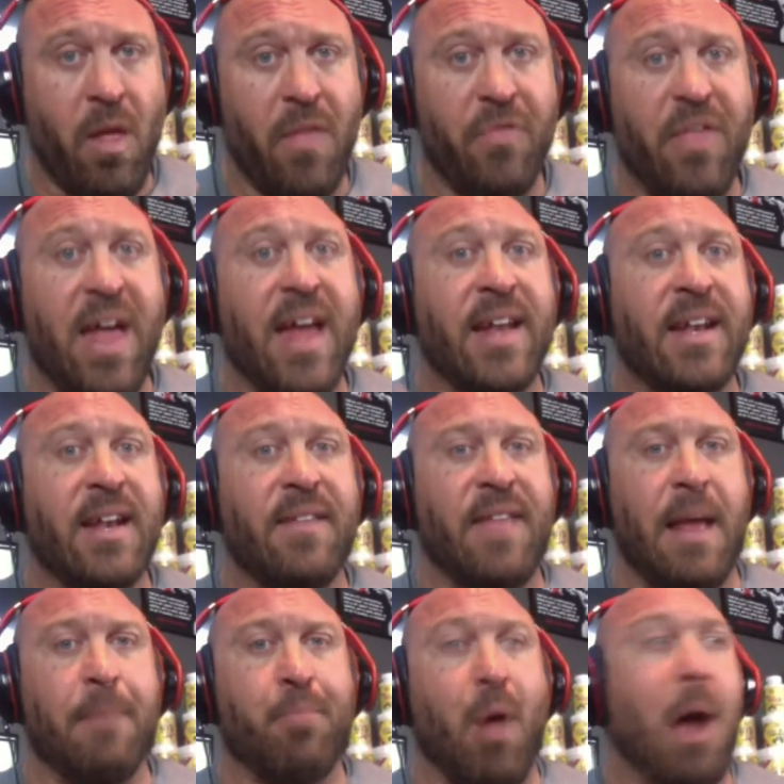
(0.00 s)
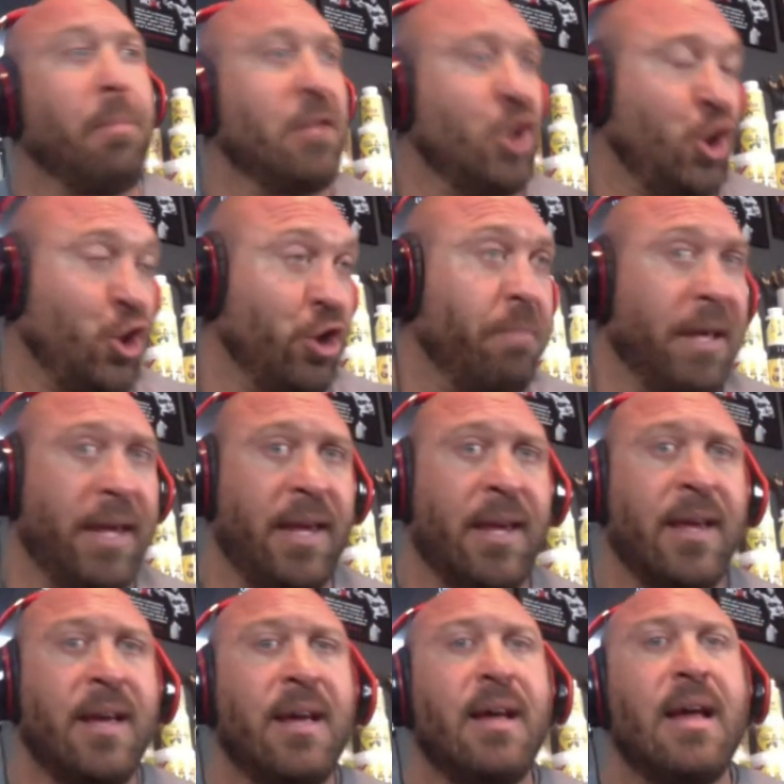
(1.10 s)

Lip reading: than they probably should be.